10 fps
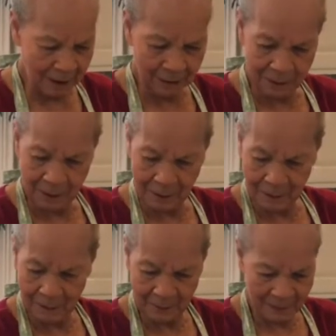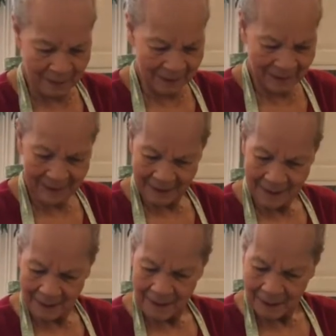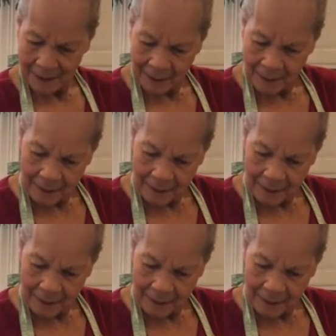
Ooh, wee child, yes.